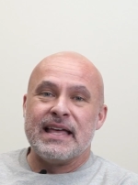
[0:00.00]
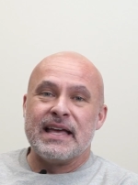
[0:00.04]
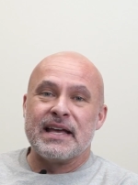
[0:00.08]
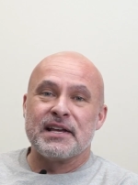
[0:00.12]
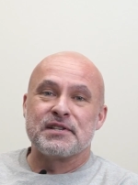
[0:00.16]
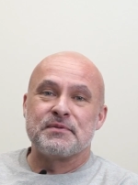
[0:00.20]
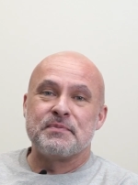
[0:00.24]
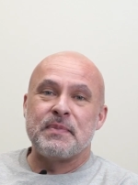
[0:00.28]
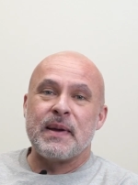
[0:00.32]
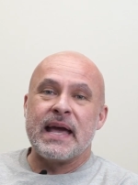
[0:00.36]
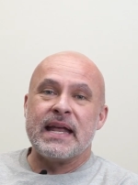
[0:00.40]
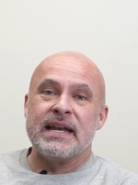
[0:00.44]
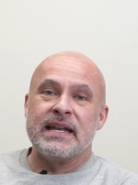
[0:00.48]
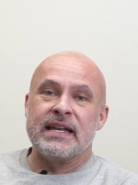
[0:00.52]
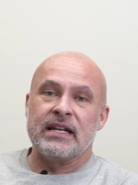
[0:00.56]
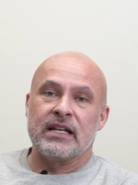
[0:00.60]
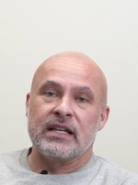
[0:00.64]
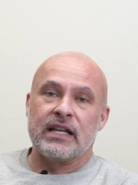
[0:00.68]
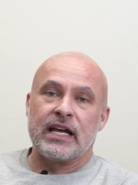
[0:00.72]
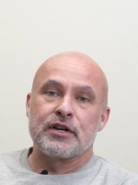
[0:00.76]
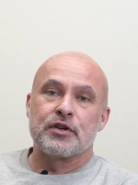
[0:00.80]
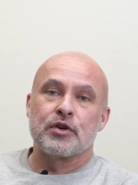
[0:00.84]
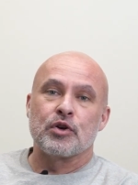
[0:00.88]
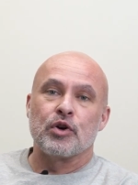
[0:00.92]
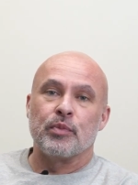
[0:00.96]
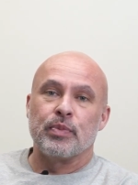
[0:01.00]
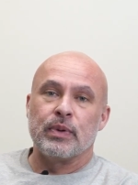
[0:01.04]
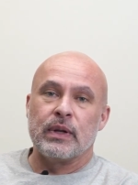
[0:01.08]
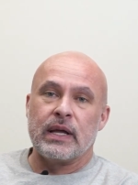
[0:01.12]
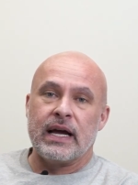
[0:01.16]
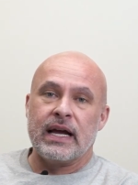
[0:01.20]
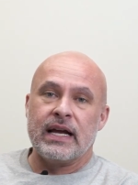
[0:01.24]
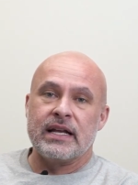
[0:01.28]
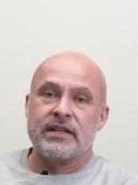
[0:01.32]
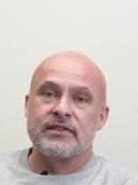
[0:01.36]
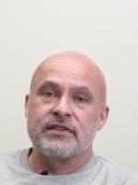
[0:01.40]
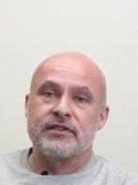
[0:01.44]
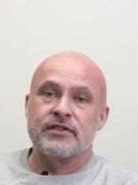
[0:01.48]
expanding electrical
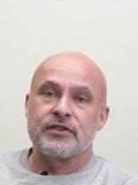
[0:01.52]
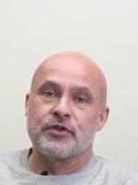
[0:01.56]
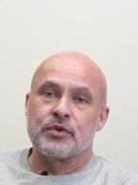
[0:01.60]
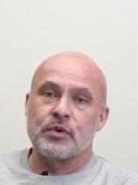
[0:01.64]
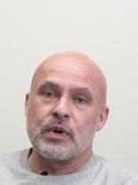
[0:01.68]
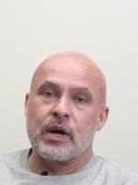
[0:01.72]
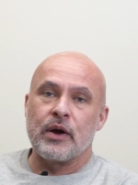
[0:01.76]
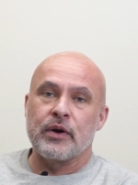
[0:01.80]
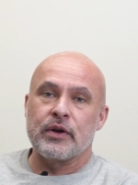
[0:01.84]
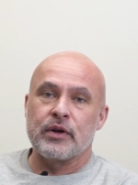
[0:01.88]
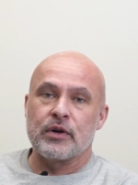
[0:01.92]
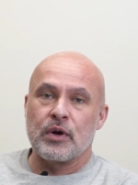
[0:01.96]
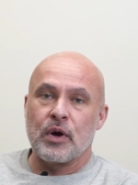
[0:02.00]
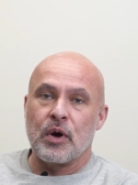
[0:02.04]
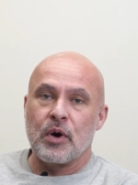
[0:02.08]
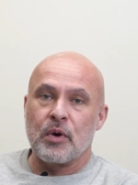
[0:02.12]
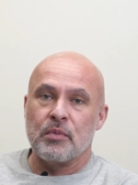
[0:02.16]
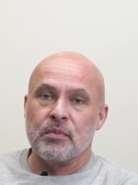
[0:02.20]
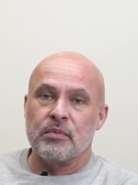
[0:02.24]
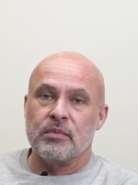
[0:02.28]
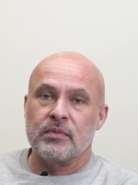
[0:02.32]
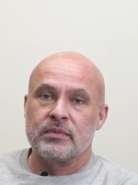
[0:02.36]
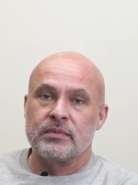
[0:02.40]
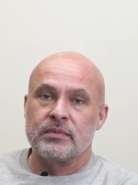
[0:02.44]
appliances throughout your home.